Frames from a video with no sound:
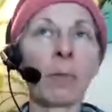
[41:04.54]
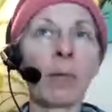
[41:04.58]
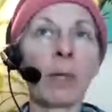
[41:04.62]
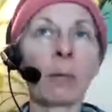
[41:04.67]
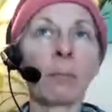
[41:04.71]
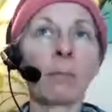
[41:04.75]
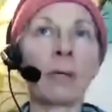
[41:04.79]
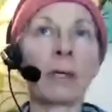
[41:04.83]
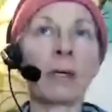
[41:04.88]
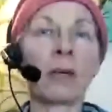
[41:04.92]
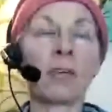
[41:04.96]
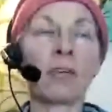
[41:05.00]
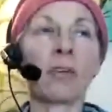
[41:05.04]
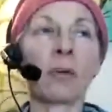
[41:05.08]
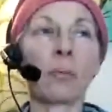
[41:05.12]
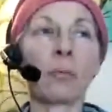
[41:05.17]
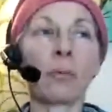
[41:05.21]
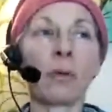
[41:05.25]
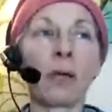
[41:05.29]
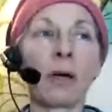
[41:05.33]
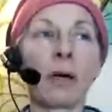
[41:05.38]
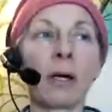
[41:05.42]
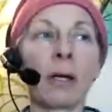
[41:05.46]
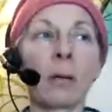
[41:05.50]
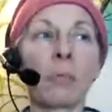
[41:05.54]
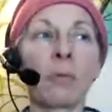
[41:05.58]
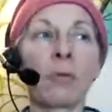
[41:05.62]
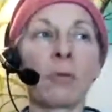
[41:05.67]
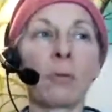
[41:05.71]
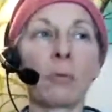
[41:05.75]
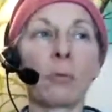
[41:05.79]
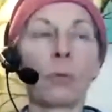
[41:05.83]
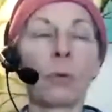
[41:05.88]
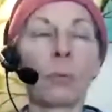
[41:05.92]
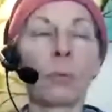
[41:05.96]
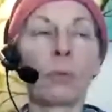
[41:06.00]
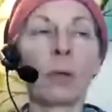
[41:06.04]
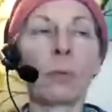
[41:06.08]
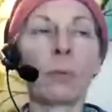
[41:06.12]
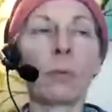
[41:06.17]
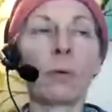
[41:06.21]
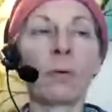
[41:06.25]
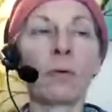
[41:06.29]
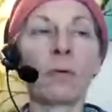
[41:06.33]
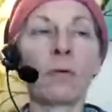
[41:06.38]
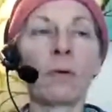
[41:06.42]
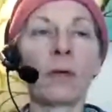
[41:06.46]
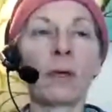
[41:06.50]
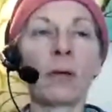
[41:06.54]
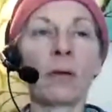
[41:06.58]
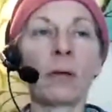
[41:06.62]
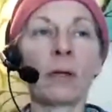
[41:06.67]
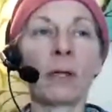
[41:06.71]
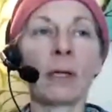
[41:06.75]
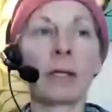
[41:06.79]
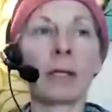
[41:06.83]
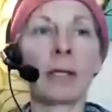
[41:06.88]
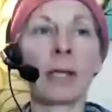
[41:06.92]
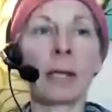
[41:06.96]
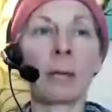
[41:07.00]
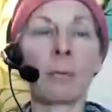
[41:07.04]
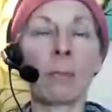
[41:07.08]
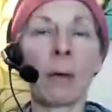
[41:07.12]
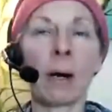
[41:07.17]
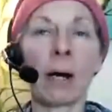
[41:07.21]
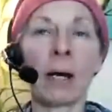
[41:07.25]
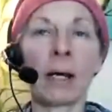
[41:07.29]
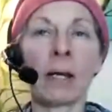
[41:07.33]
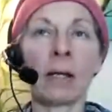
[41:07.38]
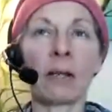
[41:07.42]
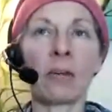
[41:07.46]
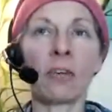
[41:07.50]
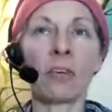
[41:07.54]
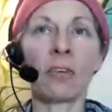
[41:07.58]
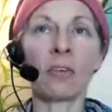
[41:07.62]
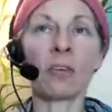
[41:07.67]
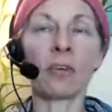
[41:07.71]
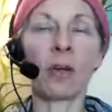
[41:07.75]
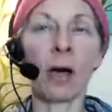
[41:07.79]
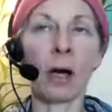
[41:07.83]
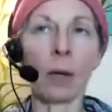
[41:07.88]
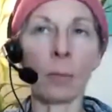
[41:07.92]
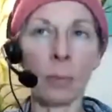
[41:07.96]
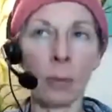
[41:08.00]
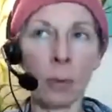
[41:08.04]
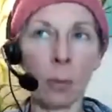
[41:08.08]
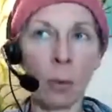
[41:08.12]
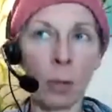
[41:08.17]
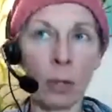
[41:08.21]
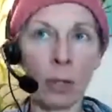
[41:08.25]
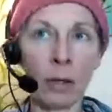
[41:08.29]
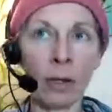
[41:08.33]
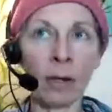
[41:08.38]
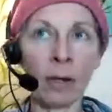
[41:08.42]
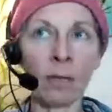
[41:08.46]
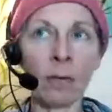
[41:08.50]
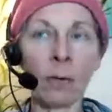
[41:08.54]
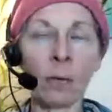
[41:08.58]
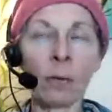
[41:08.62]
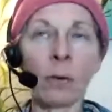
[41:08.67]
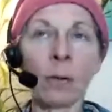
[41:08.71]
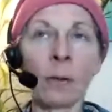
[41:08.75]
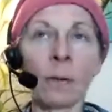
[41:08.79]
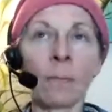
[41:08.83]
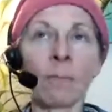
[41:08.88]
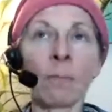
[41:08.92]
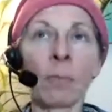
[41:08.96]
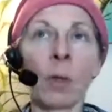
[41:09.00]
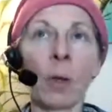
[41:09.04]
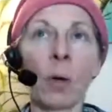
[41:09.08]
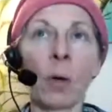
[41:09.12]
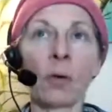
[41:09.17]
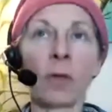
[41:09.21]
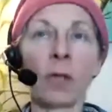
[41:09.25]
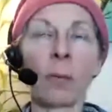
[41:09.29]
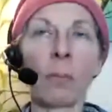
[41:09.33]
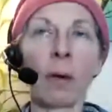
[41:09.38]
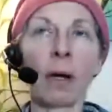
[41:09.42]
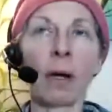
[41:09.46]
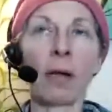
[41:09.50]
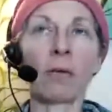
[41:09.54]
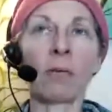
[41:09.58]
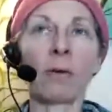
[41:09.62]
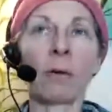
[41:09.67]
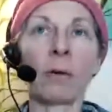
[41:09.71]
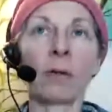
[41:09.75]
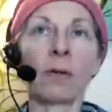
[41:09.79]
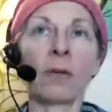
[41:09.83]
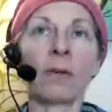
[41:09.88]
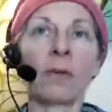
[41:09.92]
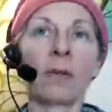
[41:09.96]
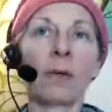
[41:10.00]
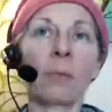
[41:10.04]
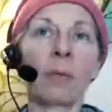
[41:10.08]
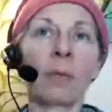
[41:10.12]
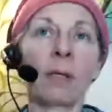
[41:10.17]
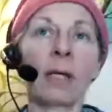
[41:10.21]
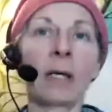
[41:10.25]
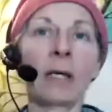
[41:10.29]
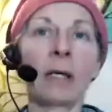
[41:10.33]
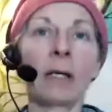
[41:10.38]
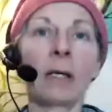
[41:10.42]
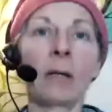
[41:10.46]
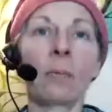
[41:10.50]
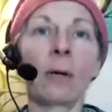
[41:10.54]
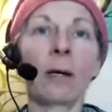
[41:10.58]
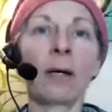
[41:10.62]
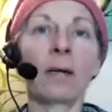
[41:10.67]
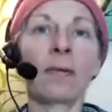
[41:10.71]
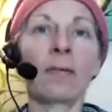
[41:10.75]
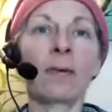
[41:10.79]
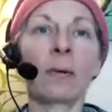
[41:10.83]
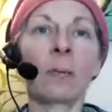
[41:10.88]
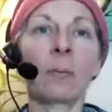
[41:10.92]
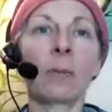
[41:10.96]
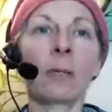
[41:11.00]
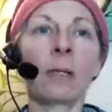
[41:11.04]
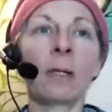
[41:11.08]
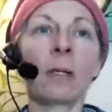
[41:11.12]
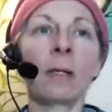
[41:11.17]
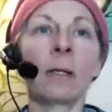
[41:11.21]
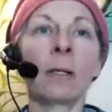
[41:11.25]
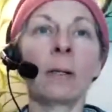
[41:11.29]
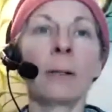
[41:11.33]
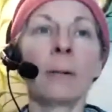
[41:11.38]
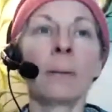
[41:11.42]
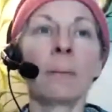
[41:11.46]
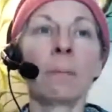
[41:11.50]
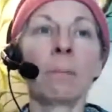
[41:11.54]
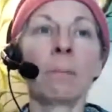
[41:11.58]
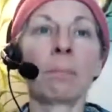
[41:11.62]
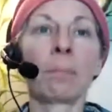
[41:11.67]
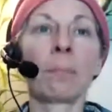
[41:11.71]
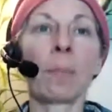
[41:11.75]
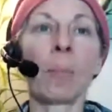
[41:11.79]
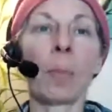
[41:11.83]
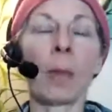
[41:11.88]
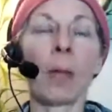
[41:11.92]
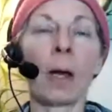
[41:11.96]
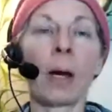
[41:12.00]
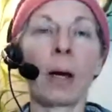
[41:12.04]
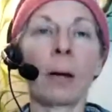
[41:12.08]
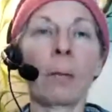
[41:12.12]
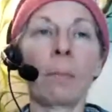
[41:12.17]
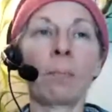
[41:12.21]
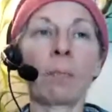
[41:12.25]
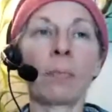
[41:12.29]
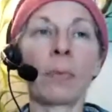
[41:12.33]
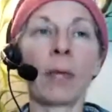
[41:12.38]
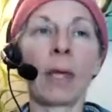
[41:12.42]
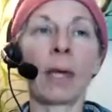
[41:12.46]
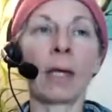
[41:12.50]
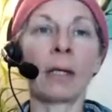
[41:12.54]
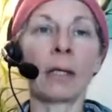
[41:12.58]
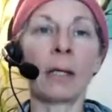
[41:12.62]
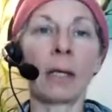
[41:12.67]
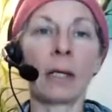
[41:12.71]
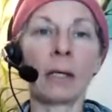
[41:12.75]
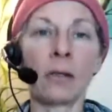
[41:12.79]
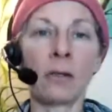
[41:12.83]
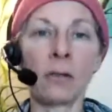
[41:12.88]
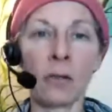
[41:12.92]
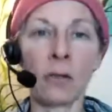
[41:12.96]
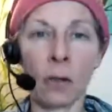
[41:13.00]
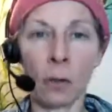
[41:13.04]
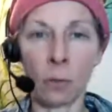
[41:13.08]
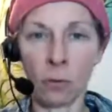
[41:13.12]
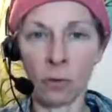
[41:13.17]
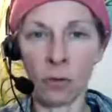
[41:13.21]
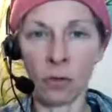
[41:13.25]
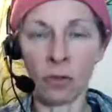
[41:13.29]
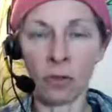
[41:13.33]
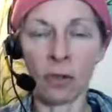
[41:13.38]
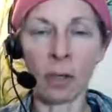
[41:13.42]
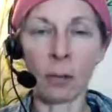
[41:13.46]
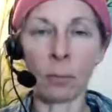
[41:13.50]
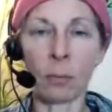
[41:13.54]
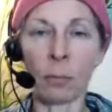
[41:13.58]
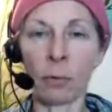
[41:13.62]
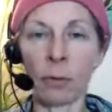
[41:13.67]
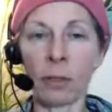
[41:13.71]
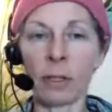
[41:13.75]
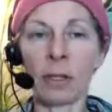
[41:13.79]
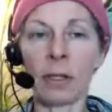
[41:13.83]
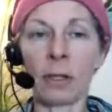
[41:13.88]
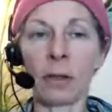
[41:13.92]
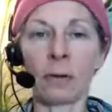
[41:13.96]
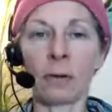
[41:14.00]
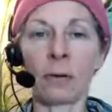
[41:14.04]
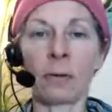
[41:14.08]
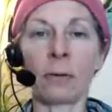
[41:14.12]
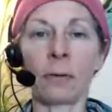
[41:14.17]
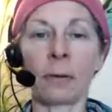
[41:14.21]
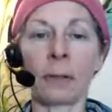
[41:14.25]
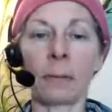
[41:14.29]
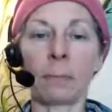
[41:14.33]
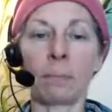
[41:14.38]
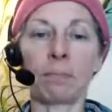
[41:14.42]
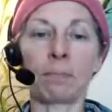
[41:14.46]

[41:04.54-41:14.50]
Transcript: because sometimes when people feel it, they might stop at one level or they might feel intimidated by something. And don't just keep breathing through it.